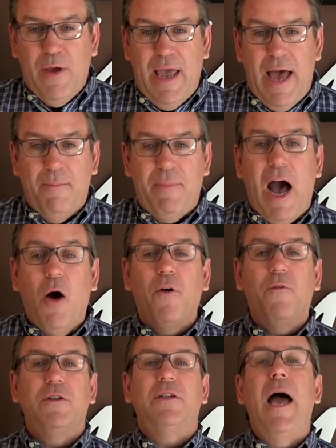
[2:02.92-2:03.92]
we had
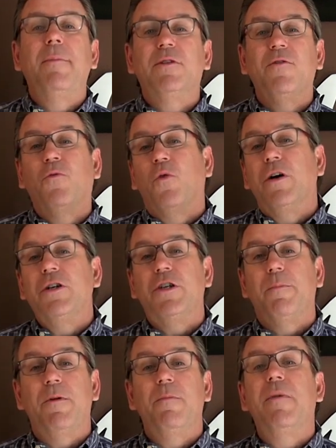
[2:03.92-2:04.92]
powerful times of
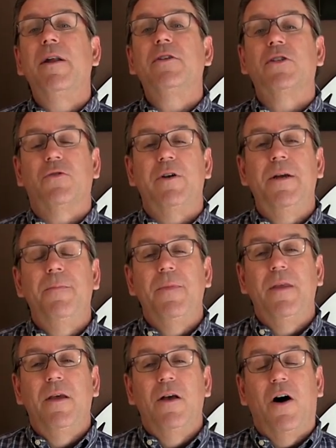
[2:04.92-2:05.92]
worship and ministry
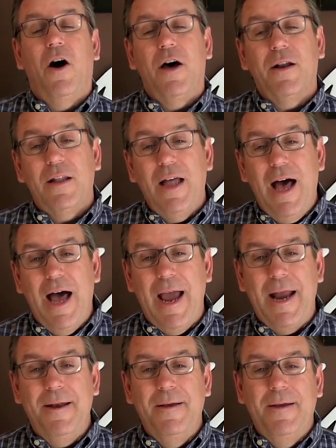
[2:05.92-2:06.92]

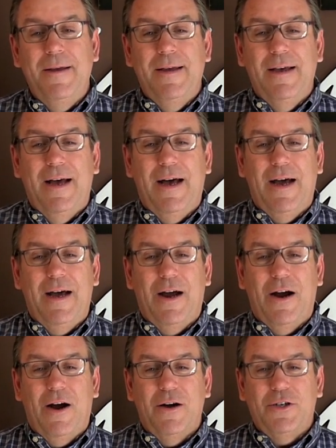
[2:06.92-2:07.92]
online,
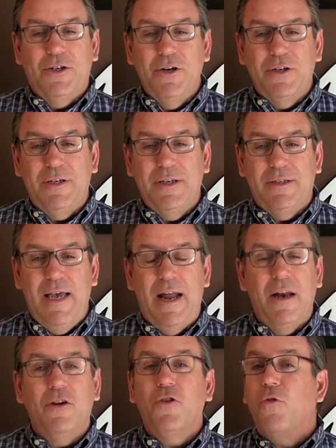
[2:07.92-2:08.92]
our church has
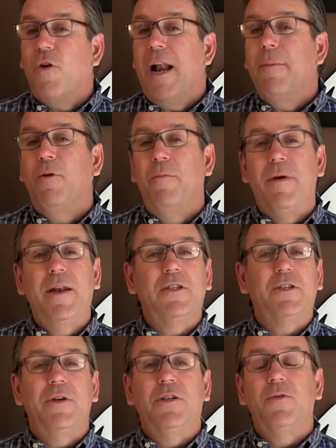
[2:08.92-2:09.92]
had incredible
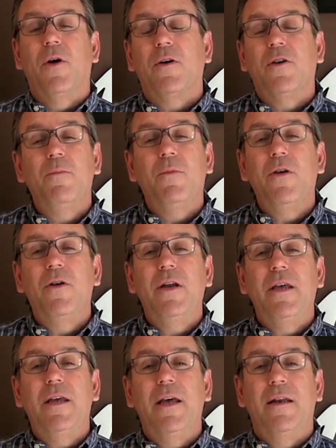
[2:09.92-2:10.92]
ministry to our
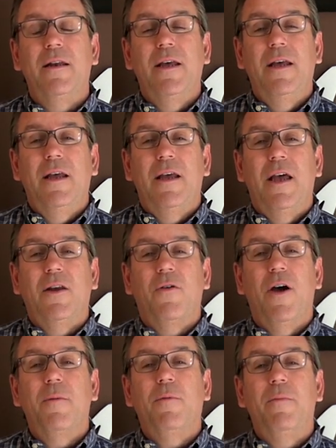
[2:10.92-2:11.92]
community and
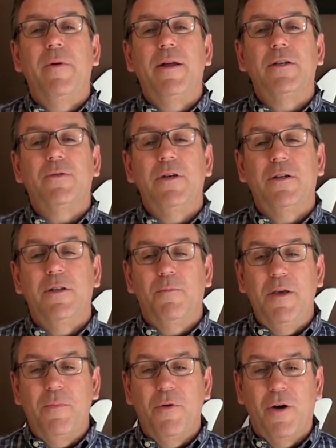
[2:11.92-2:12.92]
incredible ministry to the
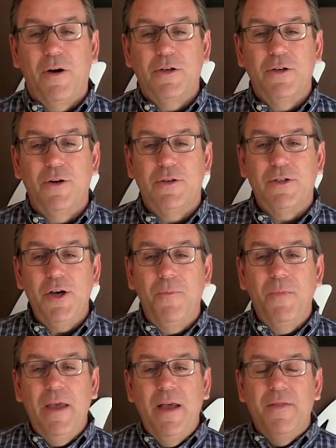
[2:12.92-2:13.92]
people in our church.
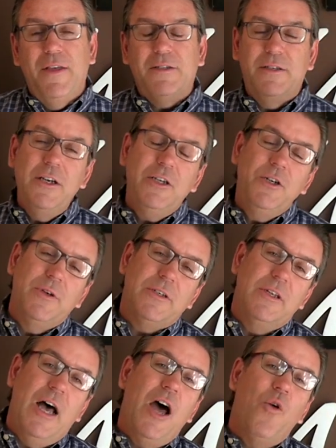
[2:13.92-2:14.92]
So this issue
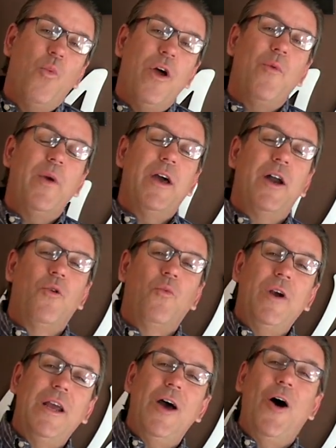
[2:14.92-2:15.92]
is not when are we going to
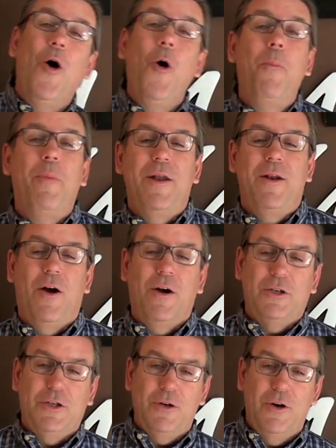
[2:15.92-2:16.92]
reopen
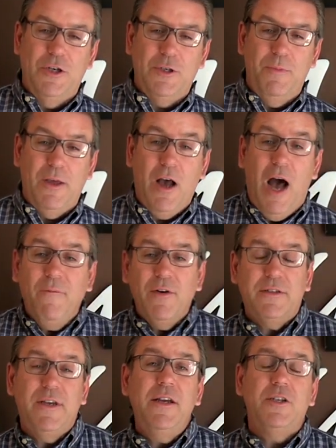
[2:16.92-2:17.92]
our church. The
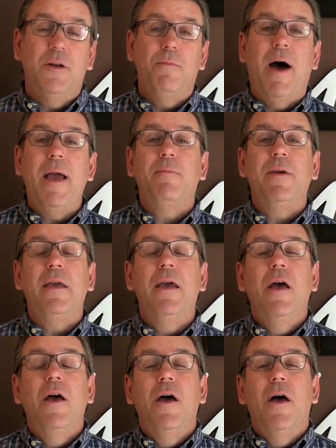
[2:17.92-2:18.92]
conversation might
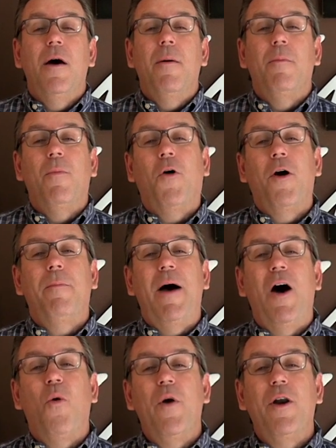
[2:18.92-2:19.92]
be more
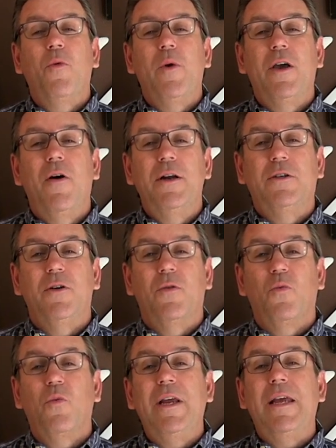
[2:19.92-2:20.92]
about when are we going to
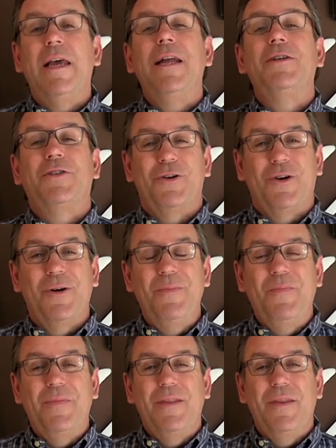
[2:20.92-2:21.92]

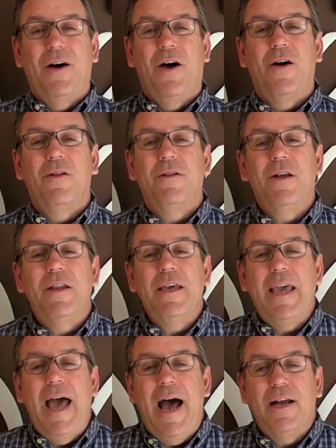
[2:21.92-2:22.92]
re-enter our Lily
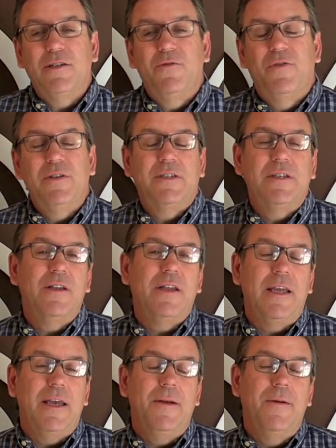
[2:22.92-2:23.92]
Cash
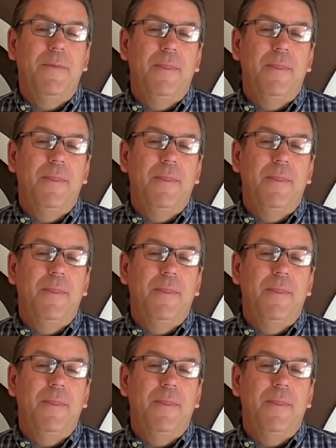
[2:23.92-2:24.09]
facility.